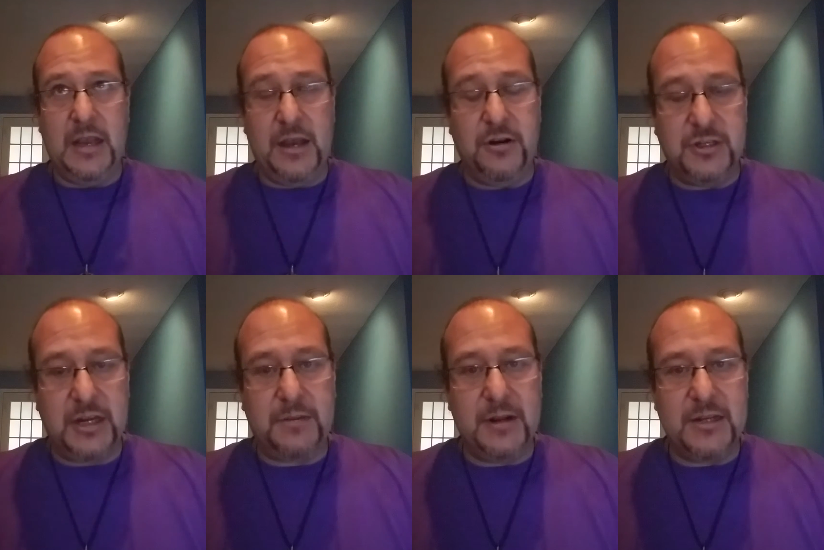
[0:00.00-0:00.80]

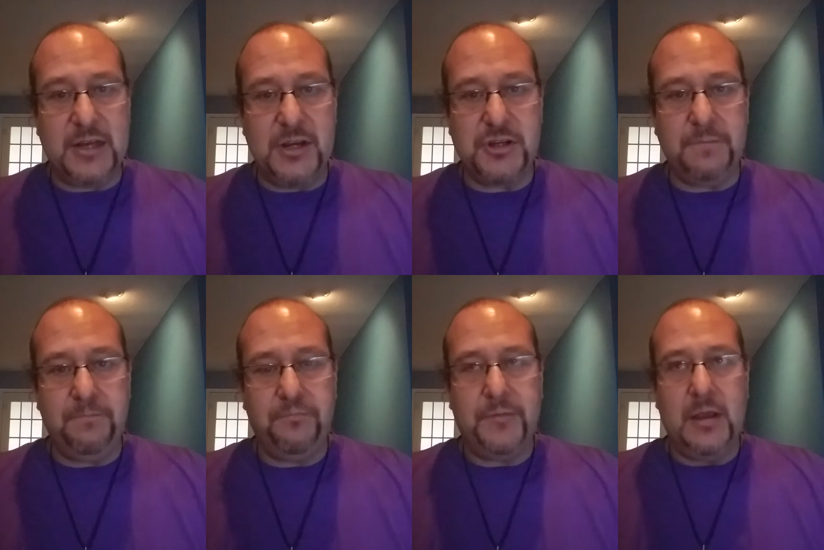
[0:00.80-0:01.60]
energetic
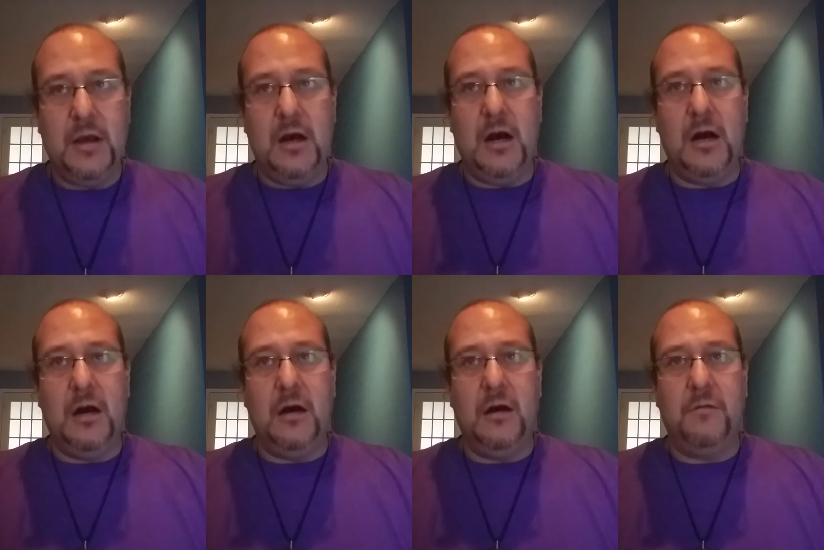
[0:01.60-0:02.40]
meditation,
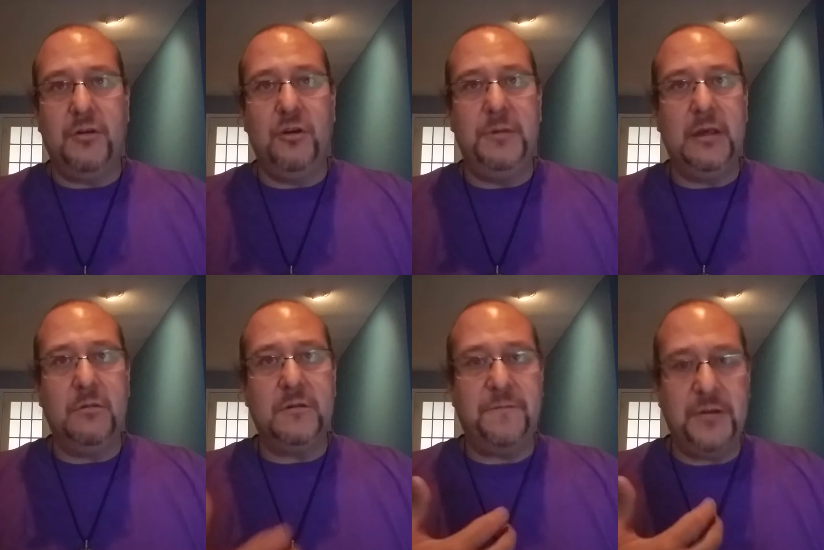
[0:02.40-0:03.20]
you'll be
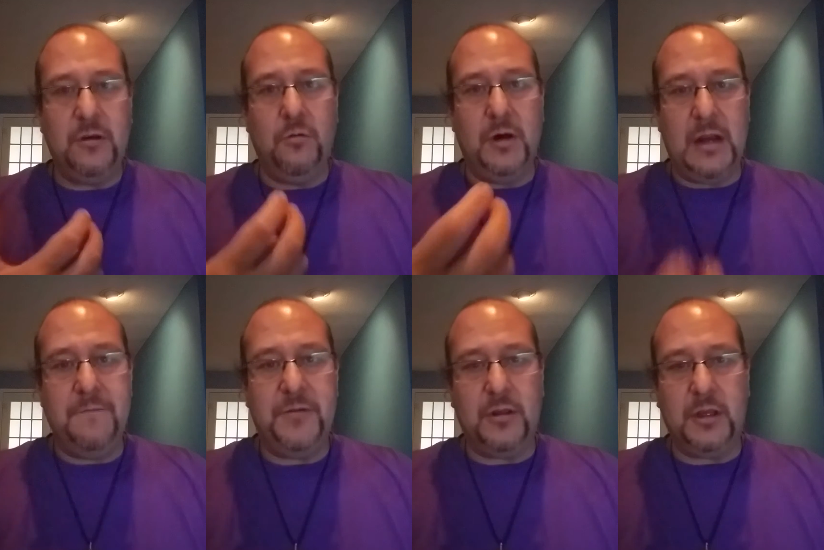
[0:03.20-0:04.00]
able to feel what
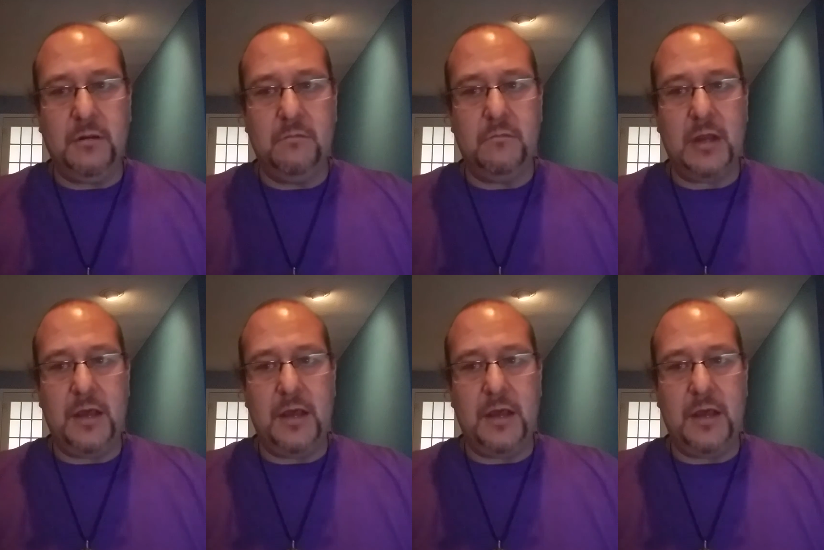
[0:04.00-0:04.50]
I'm feeling,